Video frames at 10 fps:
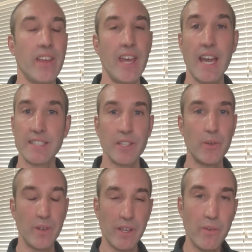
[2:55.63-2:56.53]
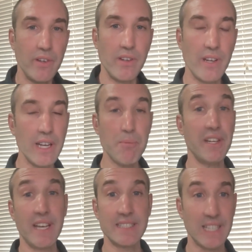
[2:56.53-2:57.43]
Yeah, so you need to be
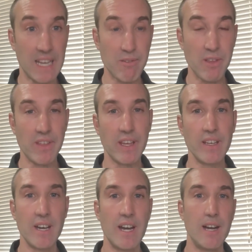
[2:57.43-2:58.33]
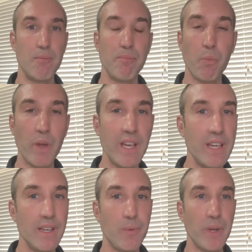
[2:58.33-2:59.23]
testing everything.
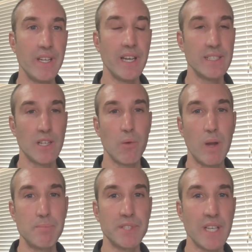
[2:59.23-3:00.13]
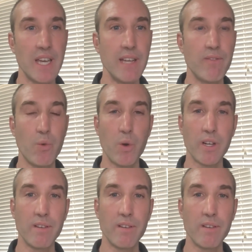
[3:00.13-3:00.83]
We test our website for